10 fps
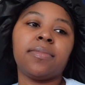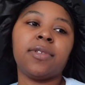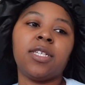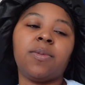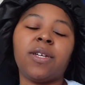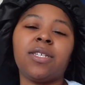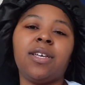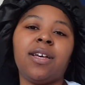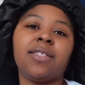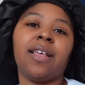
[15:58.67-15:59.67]
Especially
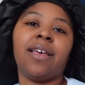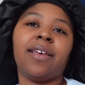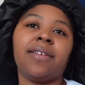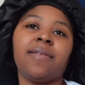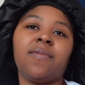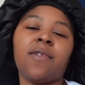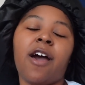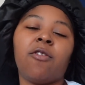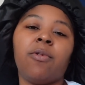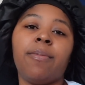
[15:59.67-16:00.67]
because like
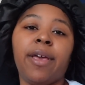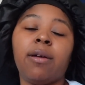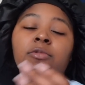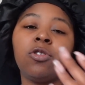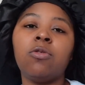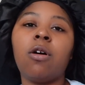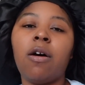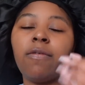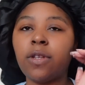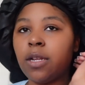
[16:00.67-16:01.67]
I don't wear makeup too
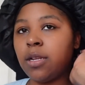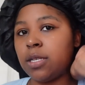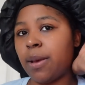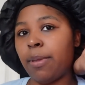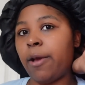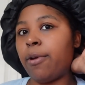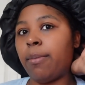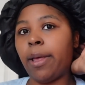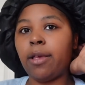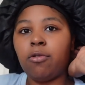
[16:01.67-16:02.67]
often except like when
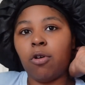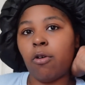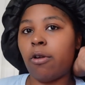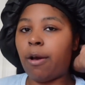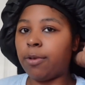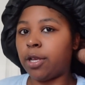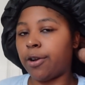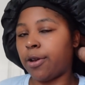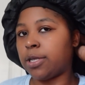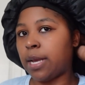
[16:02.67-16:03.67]
I'm like, you know, going out with the
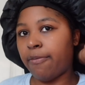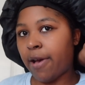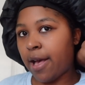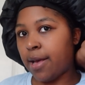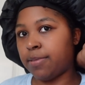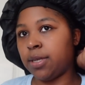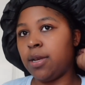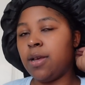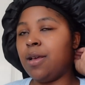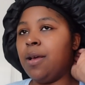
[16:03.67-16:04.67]
girls vibes.
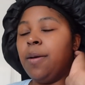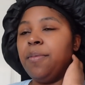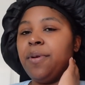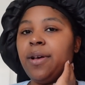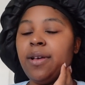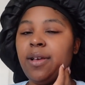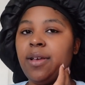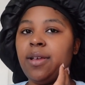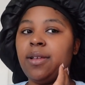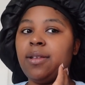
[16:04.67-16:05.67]

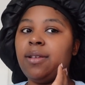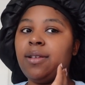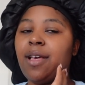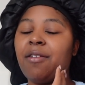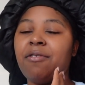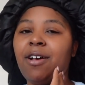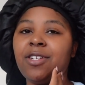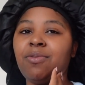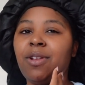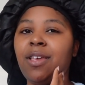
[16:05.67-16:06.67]
But I don't know. I
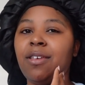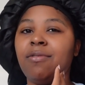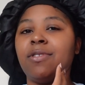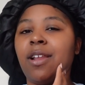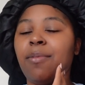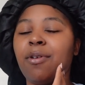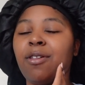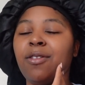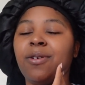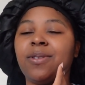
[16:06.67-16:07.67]
just want to get cute today. Put
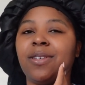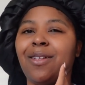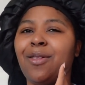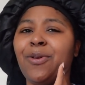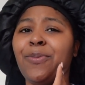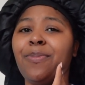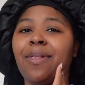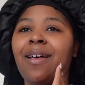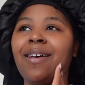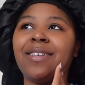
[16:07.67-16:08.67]
on a little concealer, a little
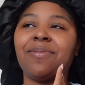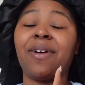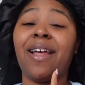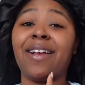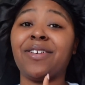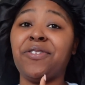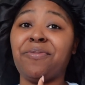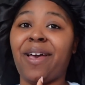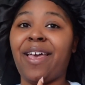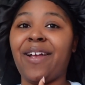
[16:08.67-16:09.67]
blush. I'm going to actually do
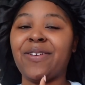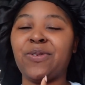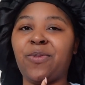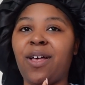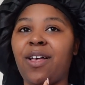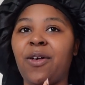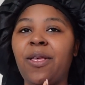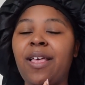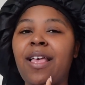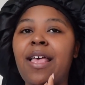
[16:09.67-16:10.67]
my hair as well.
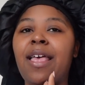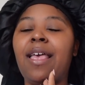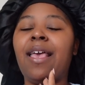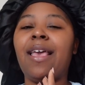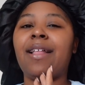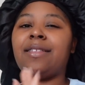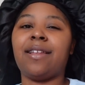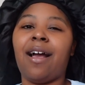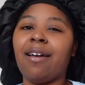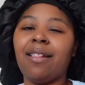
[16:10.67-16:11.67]
It's
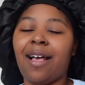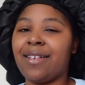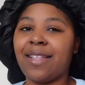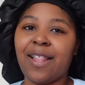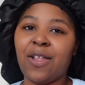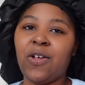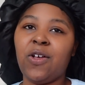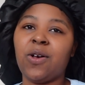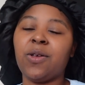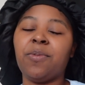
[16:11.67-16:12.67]
not going to last that
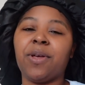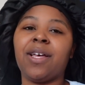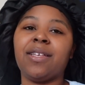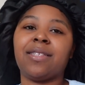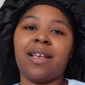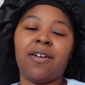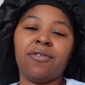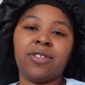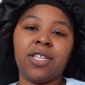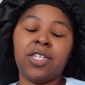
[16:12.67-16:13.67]
long because I
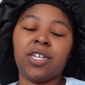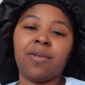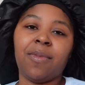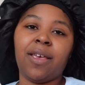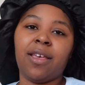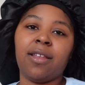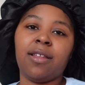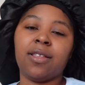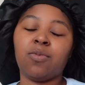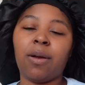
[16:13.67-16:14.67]
go to the gym and
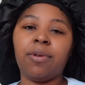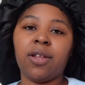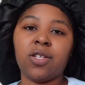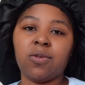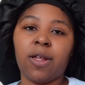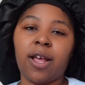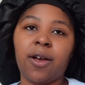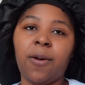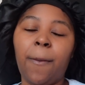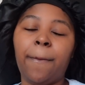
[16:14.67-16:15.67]
it's probably going to sweat
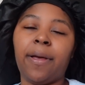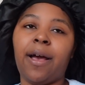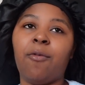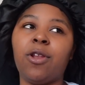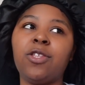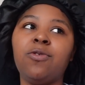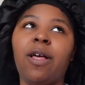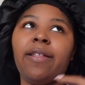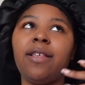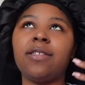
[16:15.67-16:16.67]
out. But I want to do
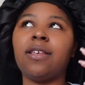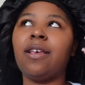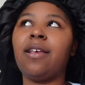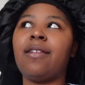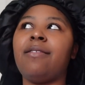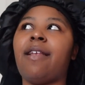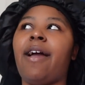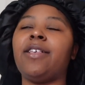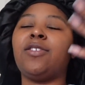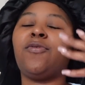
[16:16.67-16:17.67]
like these
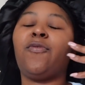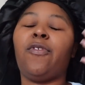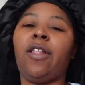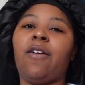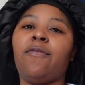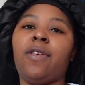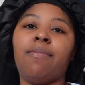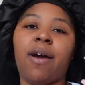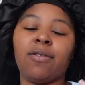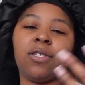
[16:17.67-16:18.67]
nice fluffy
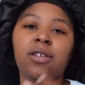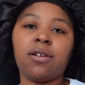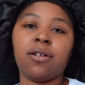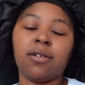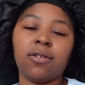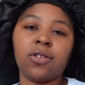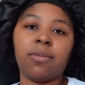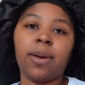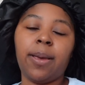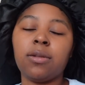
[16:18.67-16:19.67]
bouncy curls
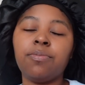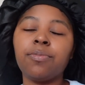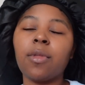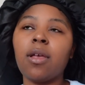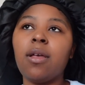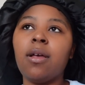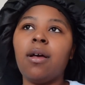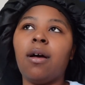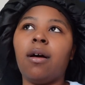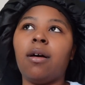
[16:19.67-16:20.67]
on my head.
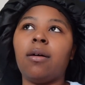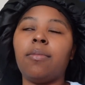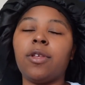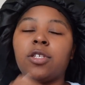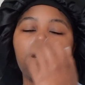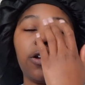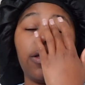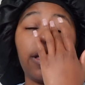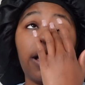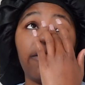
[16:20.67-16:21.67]
This girl
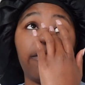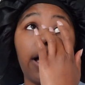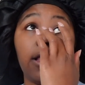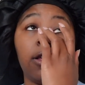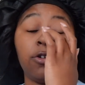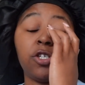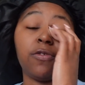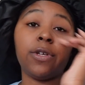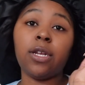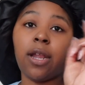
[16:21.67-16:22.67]
that I follow,
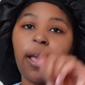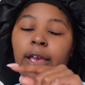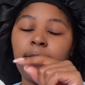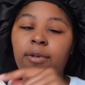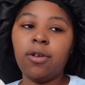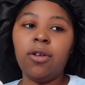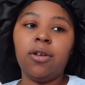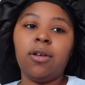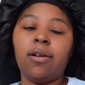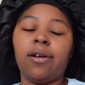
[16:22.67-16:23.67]
Cherie Denae,
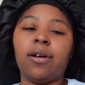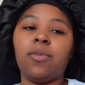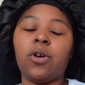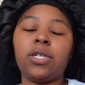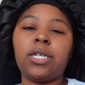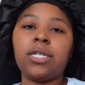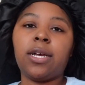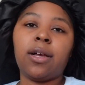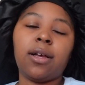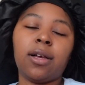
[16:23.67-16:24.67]
on
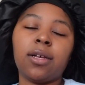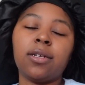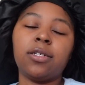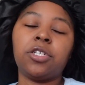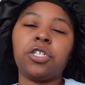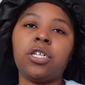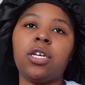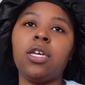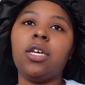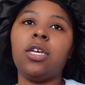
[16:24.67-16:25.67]
TikTok,
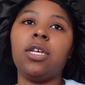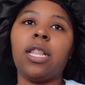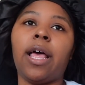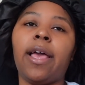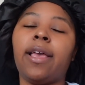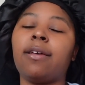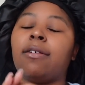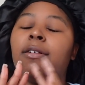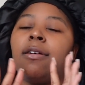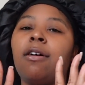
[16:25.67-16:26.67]
she like,
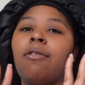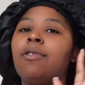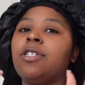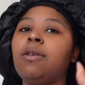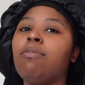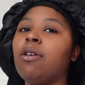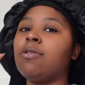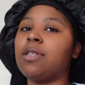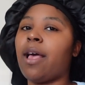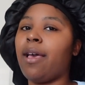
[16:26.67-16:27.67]
oh, when she
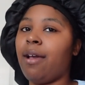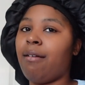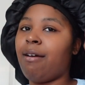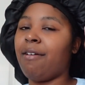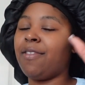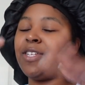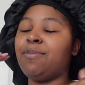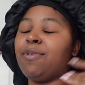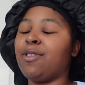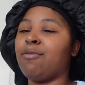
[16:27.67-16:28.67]
blows that hair out and then she
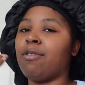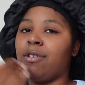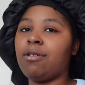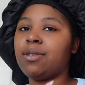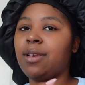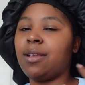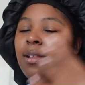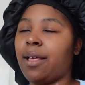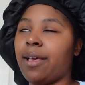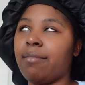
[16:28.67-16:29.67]
put the rollos
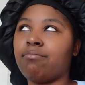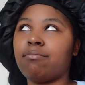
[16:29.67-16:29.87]
in, like,